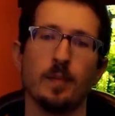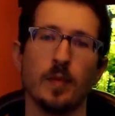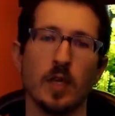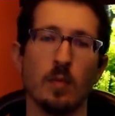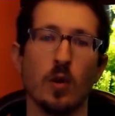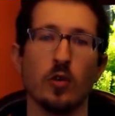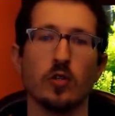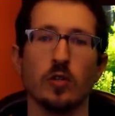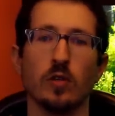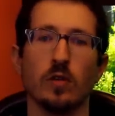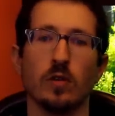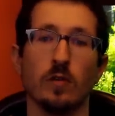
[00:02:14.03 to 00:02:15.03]
the
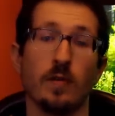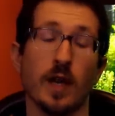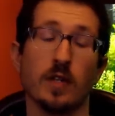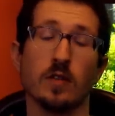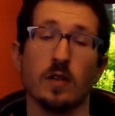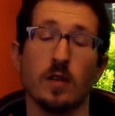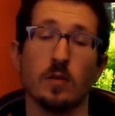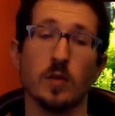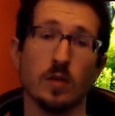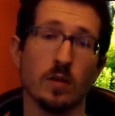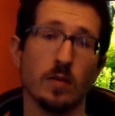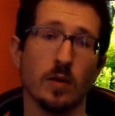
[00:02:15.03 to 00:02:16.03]
emotional effects on the
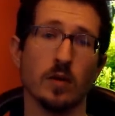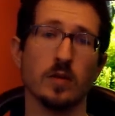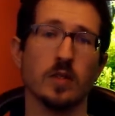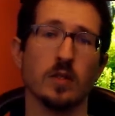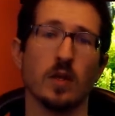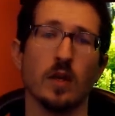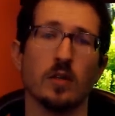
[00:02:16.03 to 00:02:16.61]
observers,